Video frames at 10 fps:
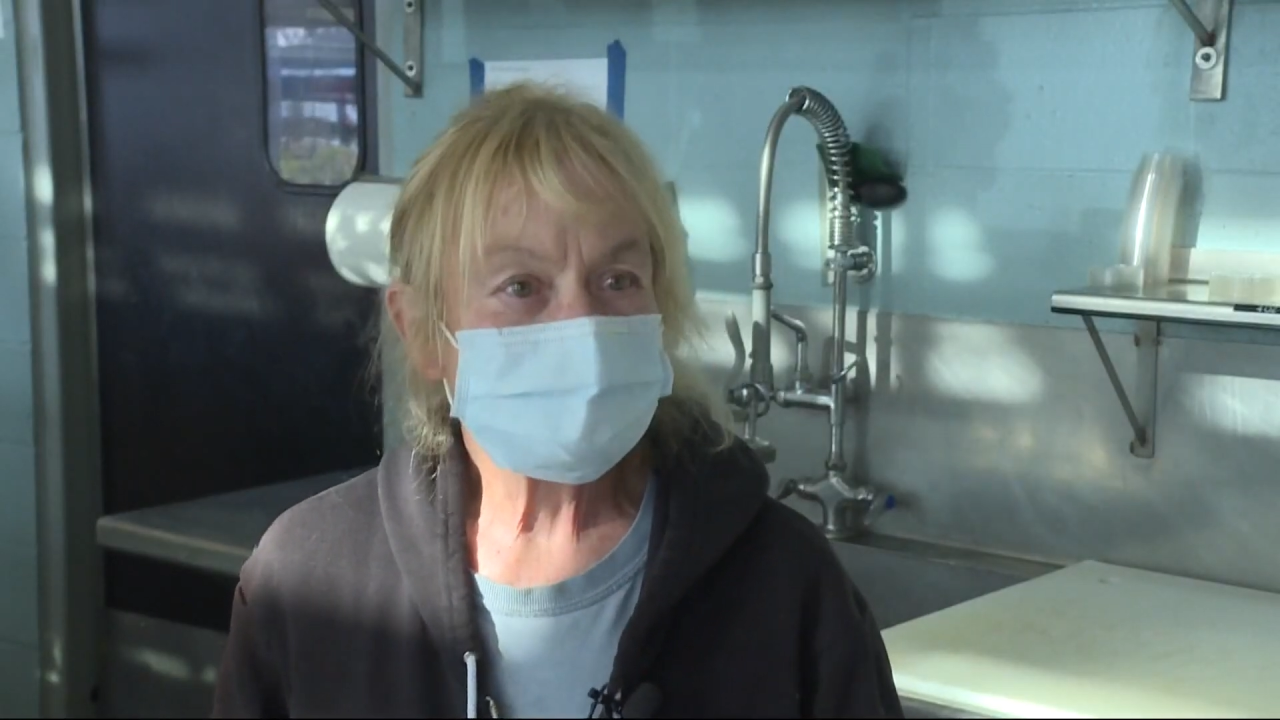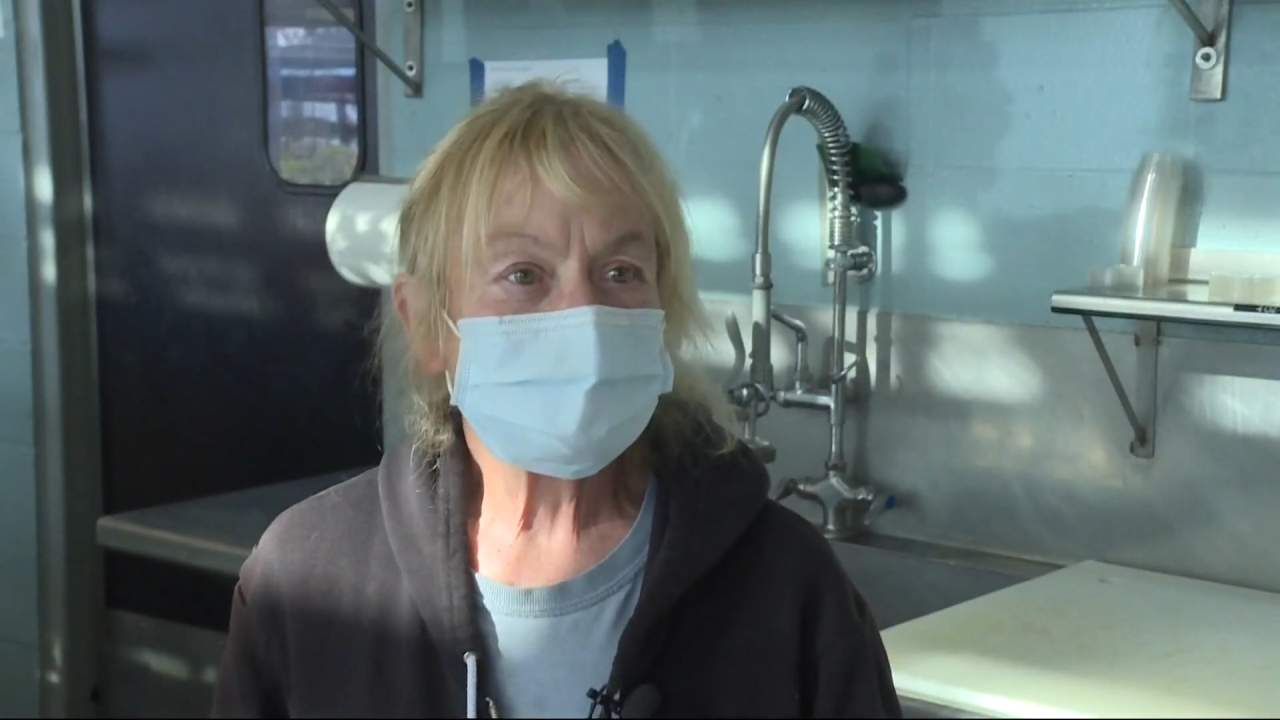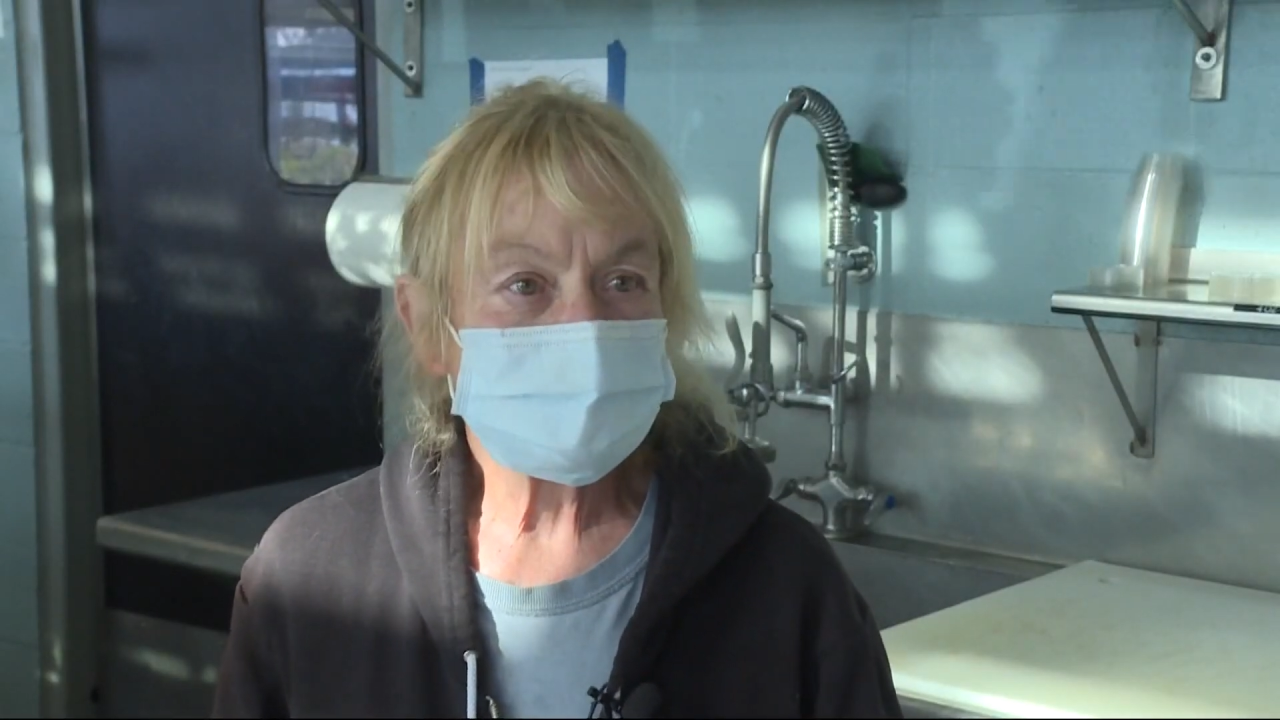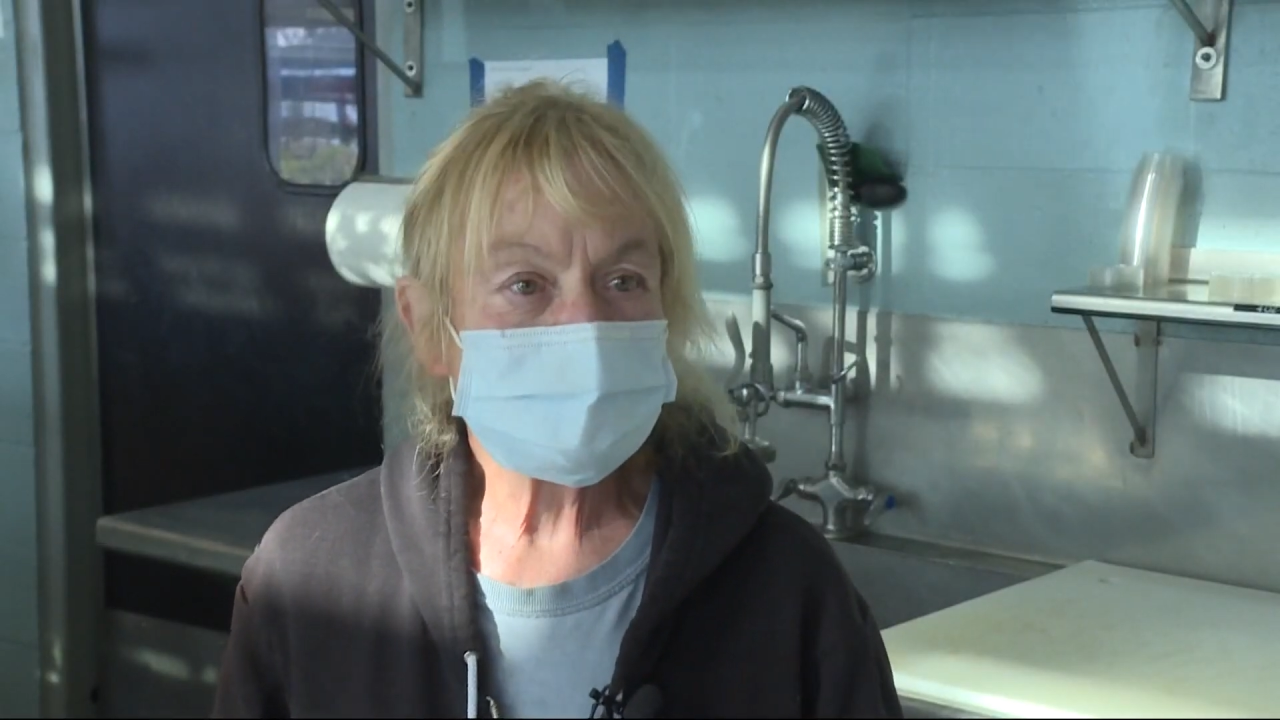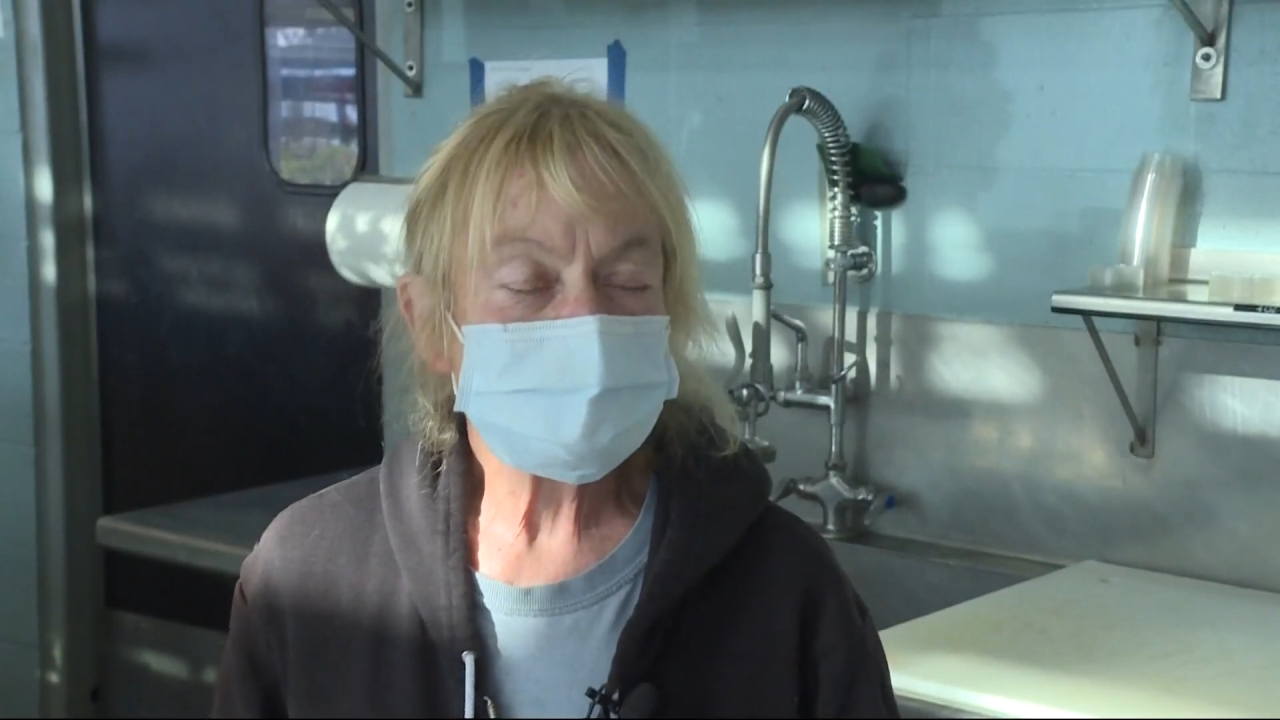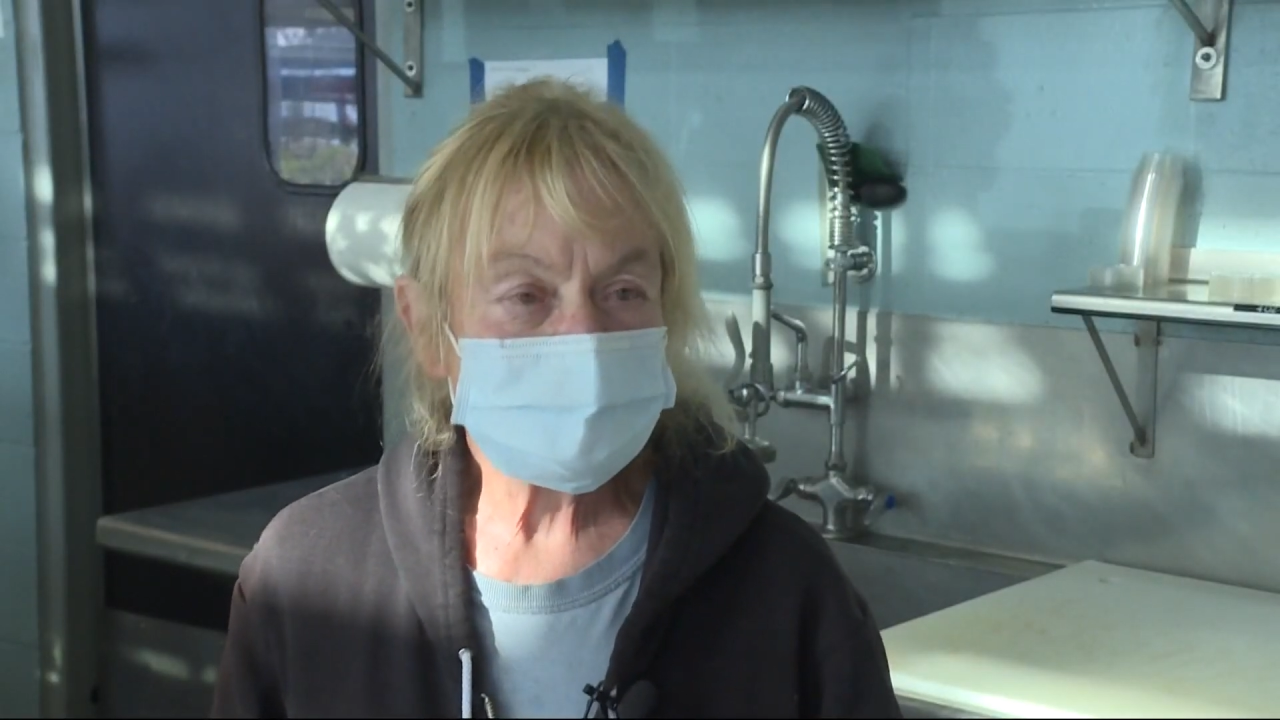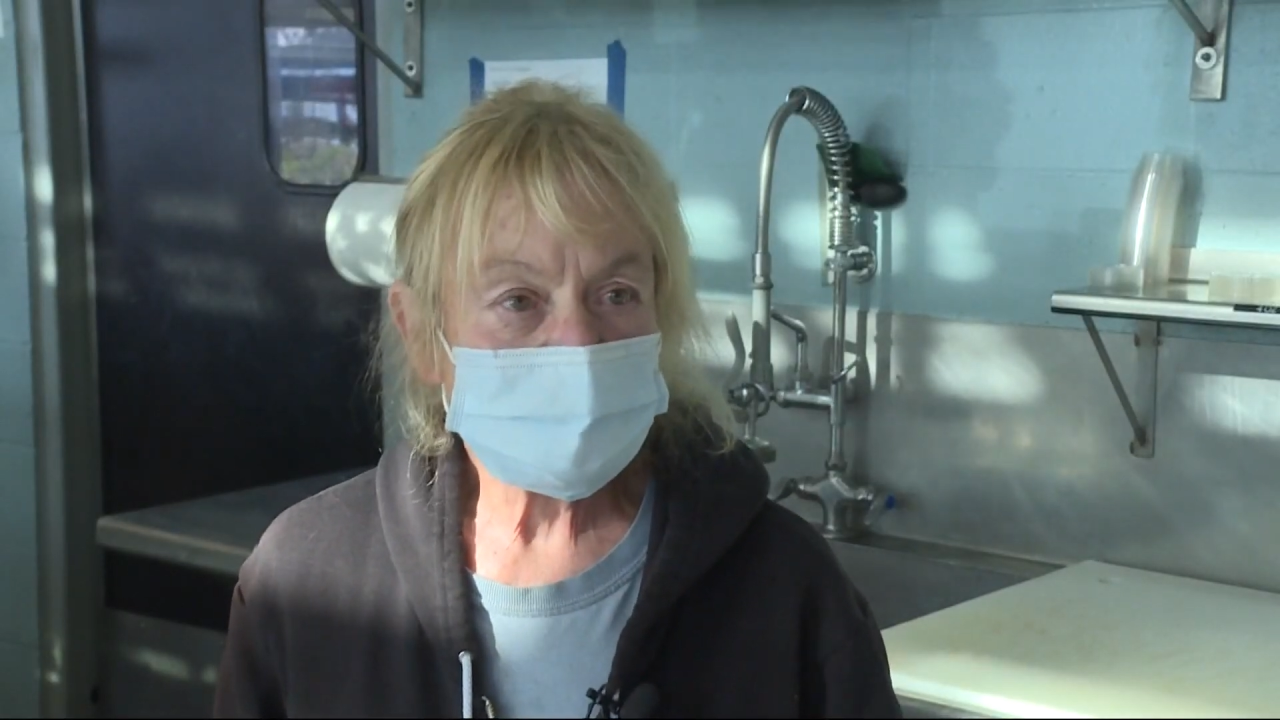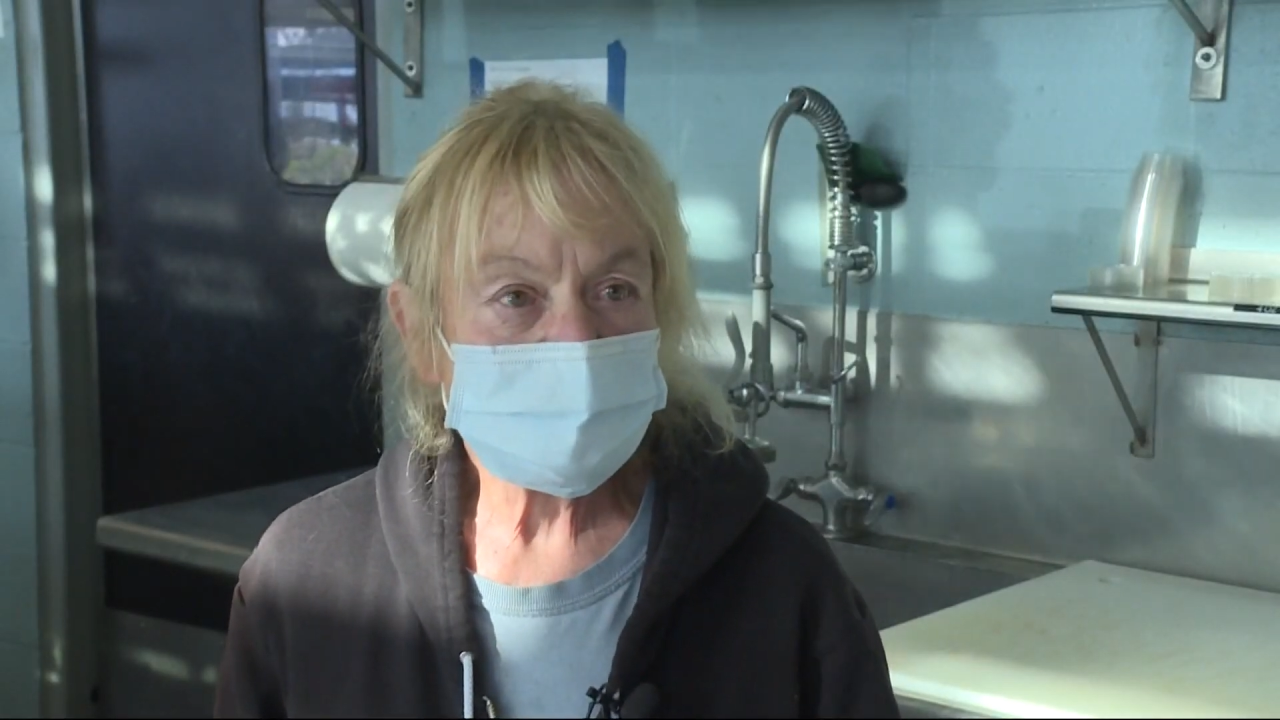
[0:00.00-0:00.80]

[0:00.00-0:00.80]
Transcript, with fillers: Excuse